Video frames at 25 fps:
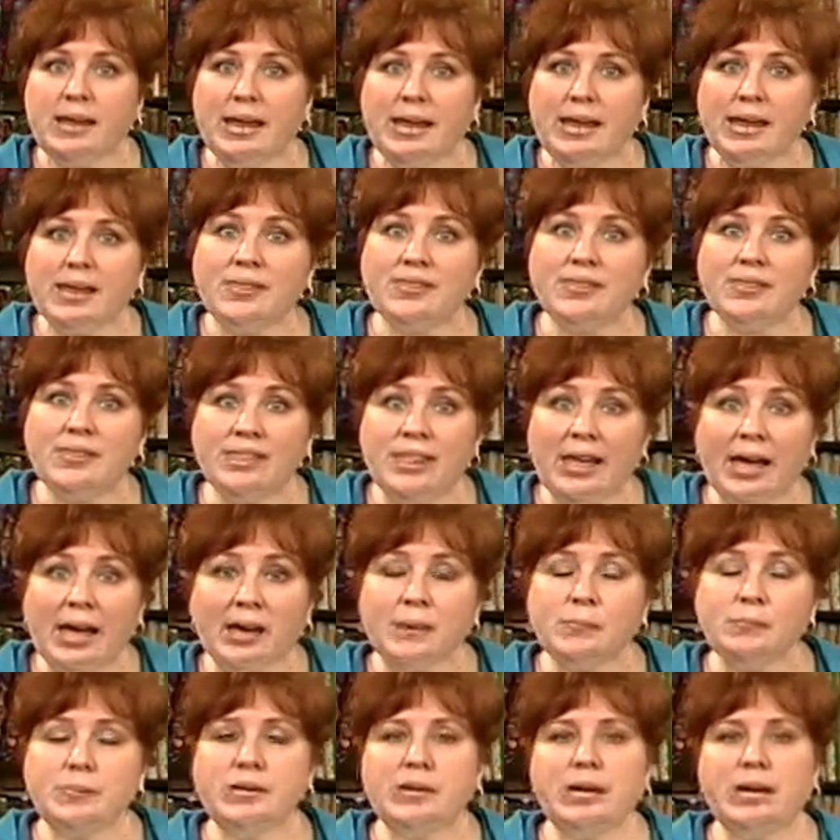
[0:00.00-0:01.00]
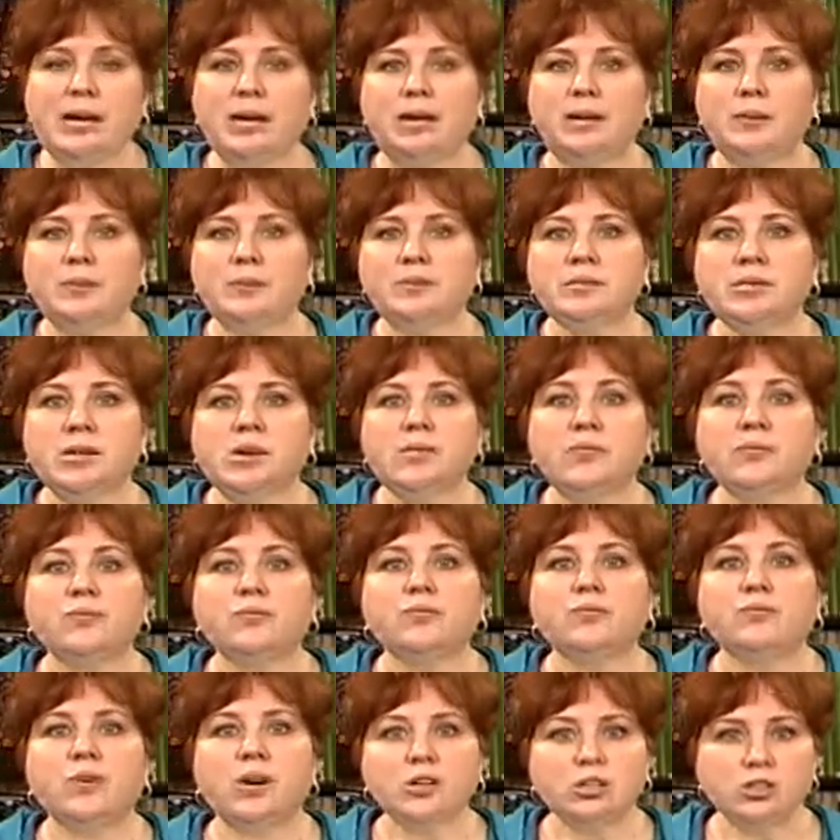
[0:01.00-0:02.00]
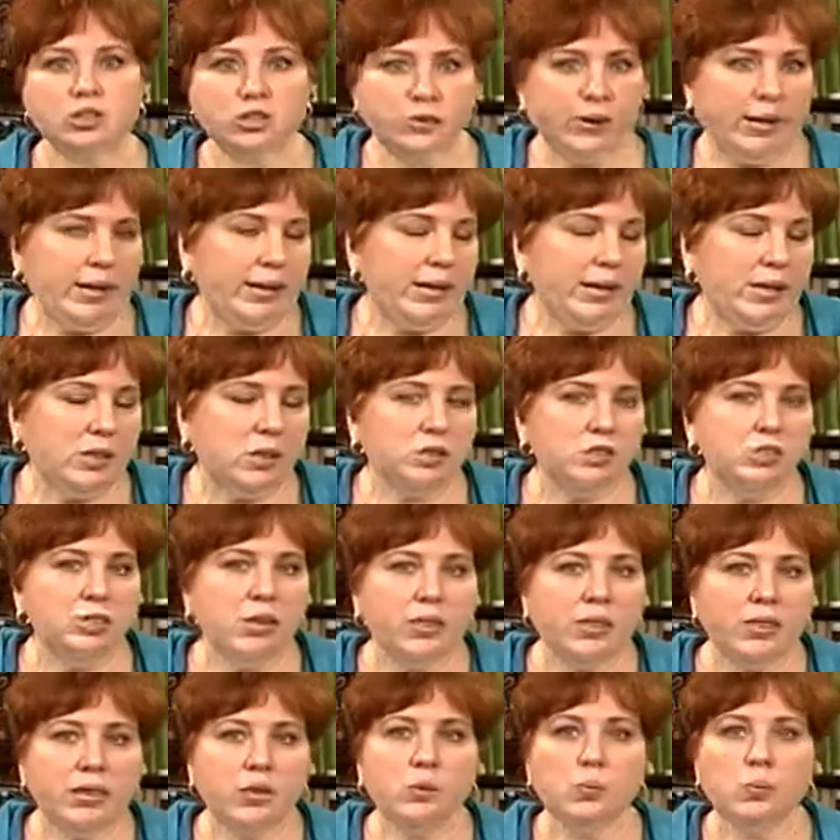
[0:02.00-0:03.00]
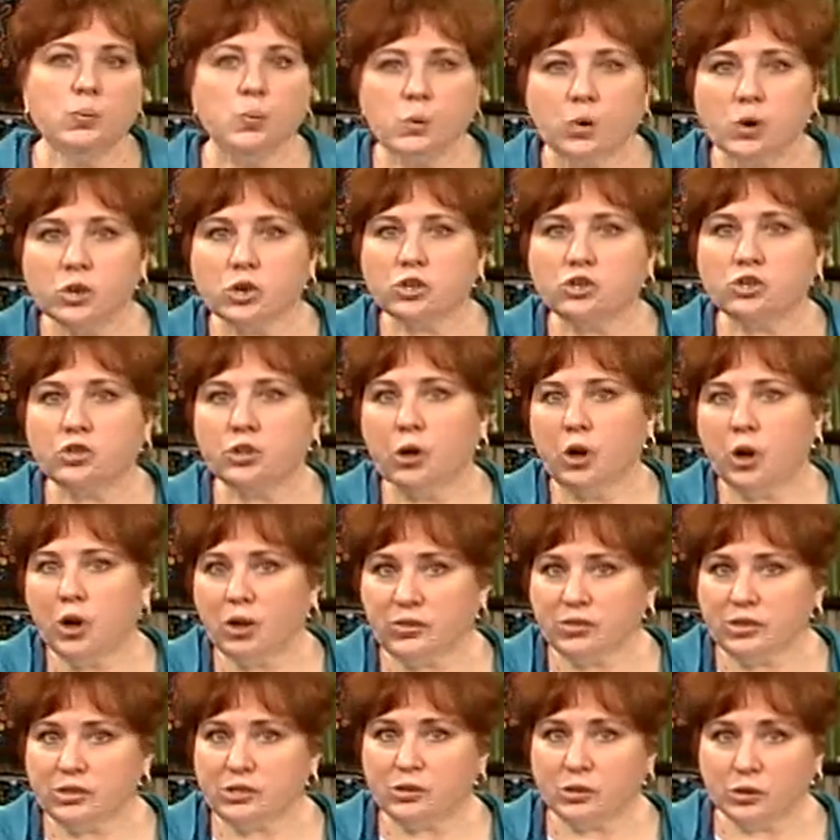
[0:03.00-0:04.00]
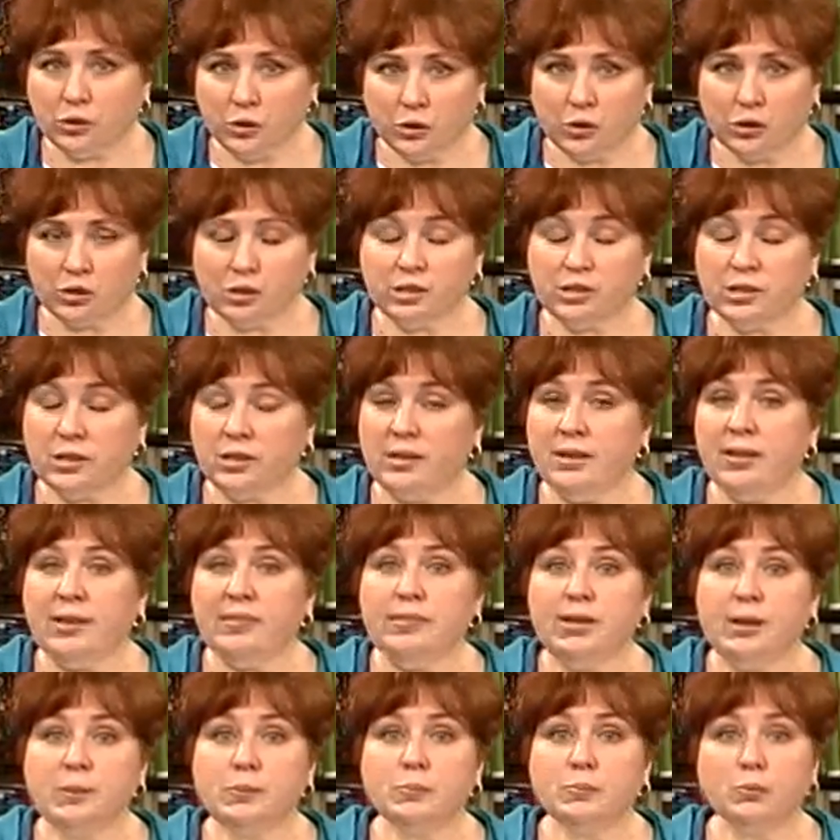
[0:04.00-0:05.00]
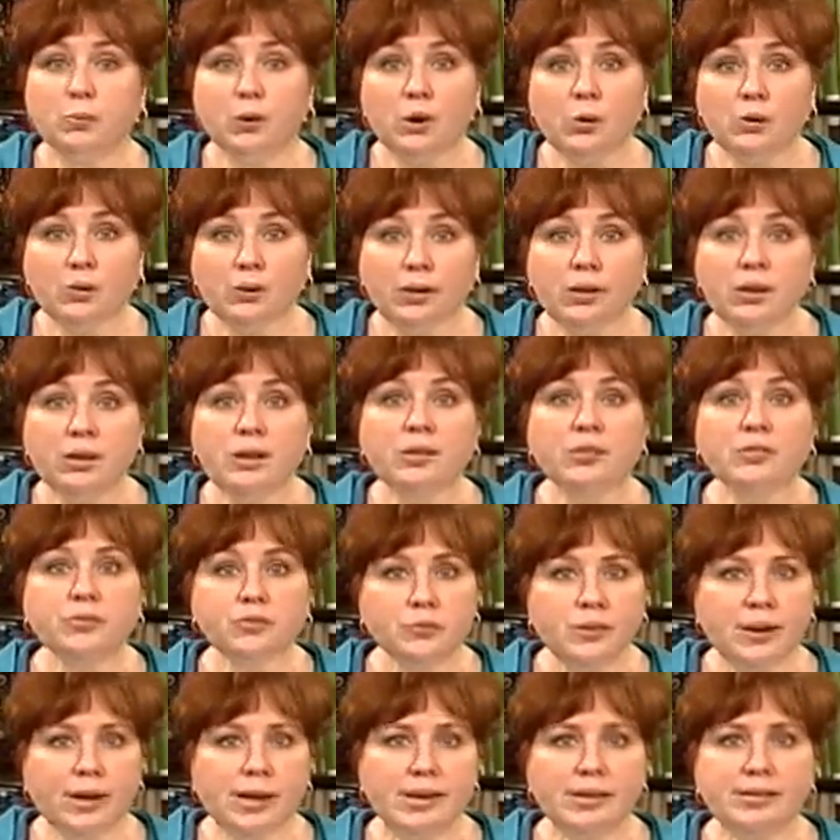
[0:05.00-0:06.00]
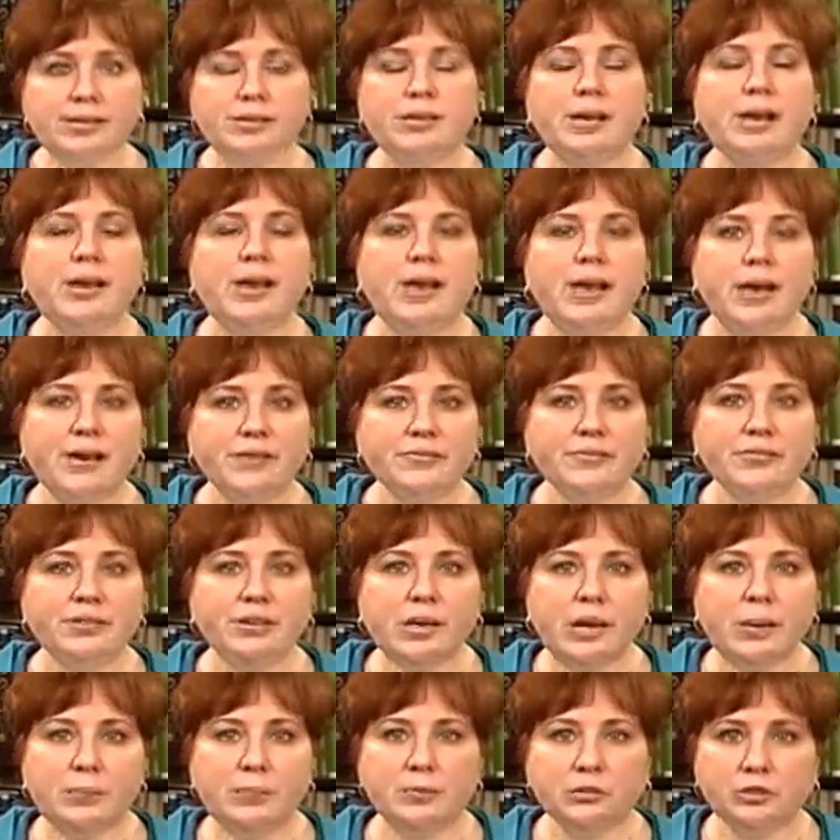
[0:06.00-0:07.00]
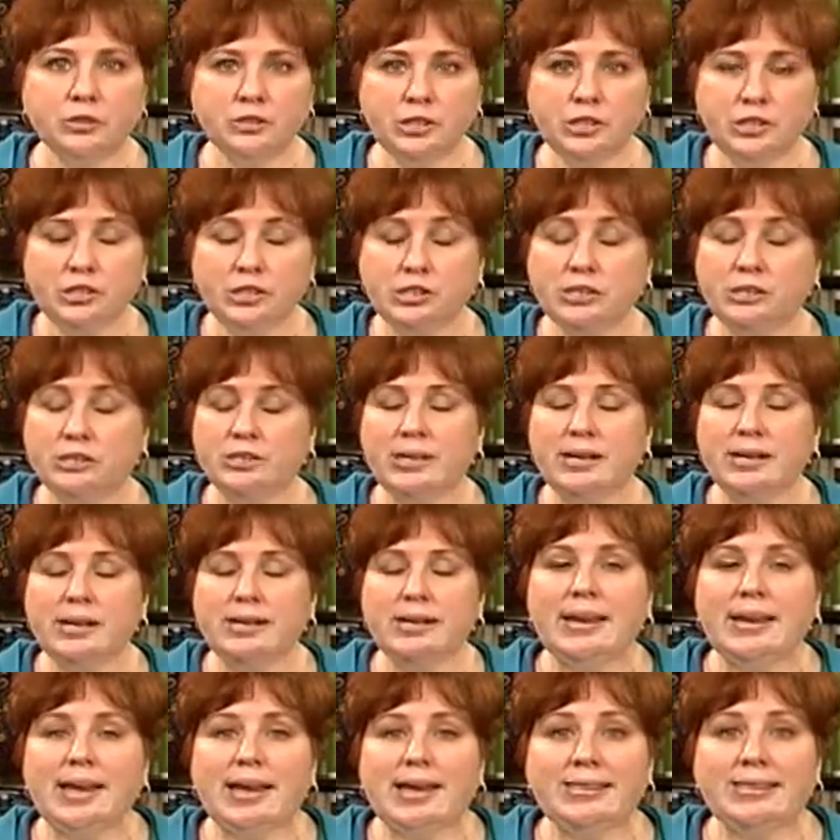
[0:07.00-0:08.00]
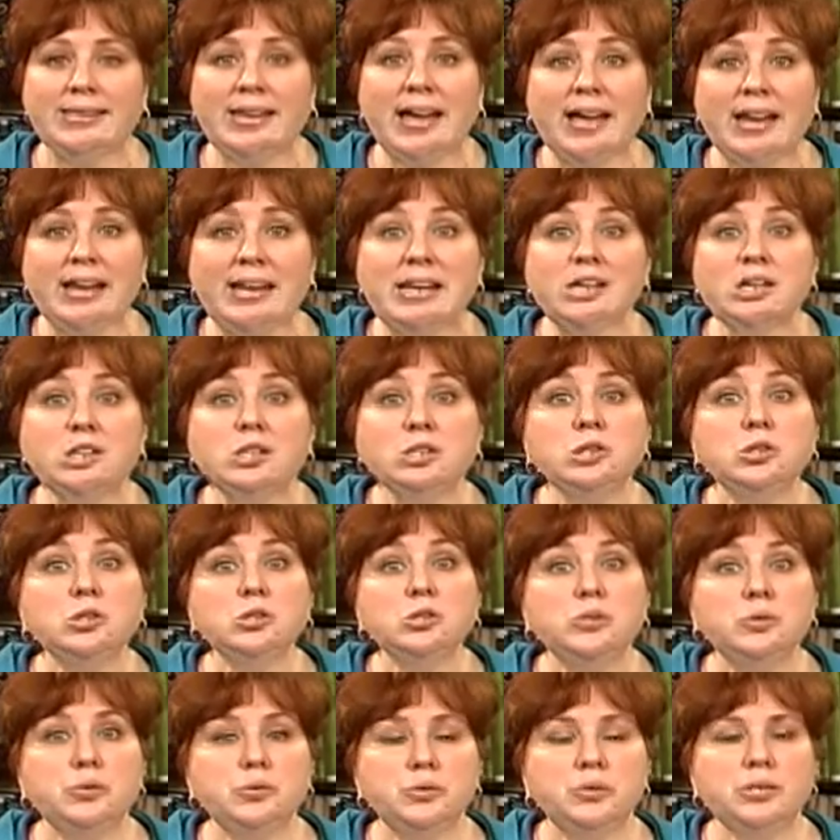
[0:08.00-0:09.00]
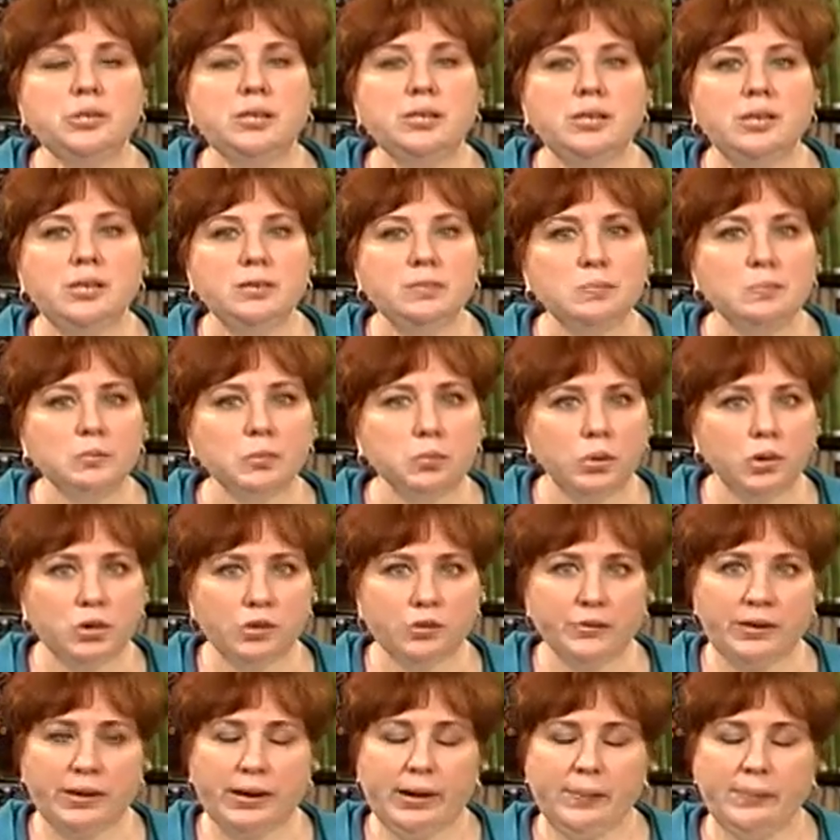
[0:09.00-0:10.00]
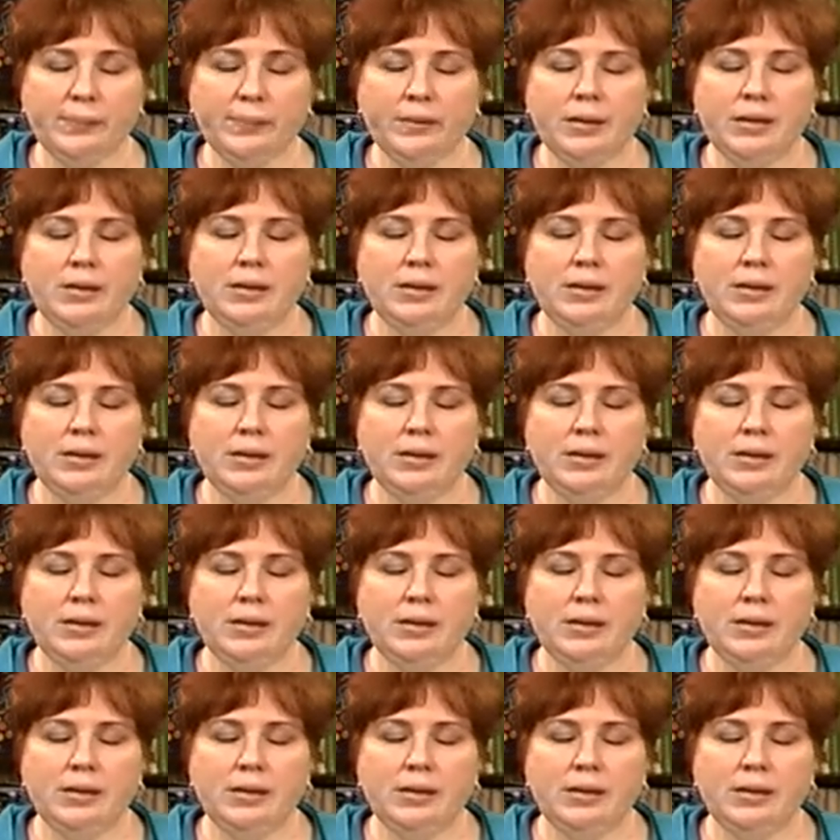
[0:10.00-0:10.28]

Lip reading: And that becomes frustrating. There's nothing worse on this earth than broken threads every couple stitches. And that includes embroidery.